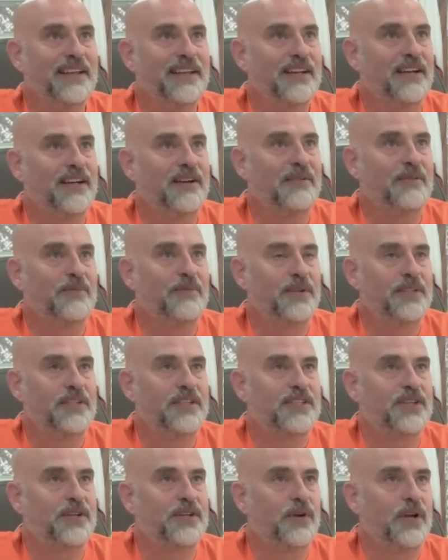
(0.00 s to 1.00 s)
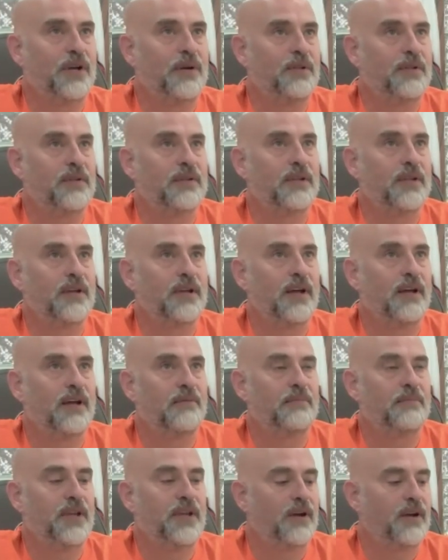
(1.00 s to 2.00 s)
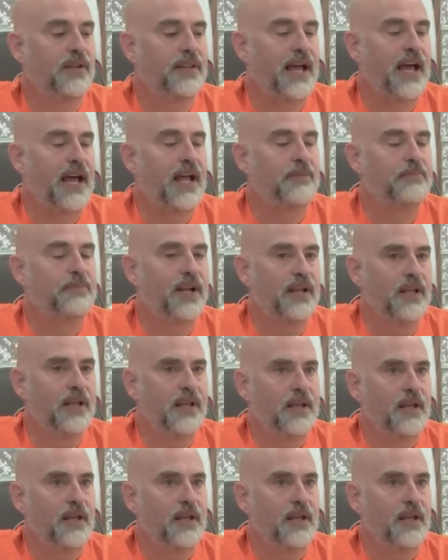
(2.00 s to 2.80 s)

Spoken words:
will disagree with me on that. But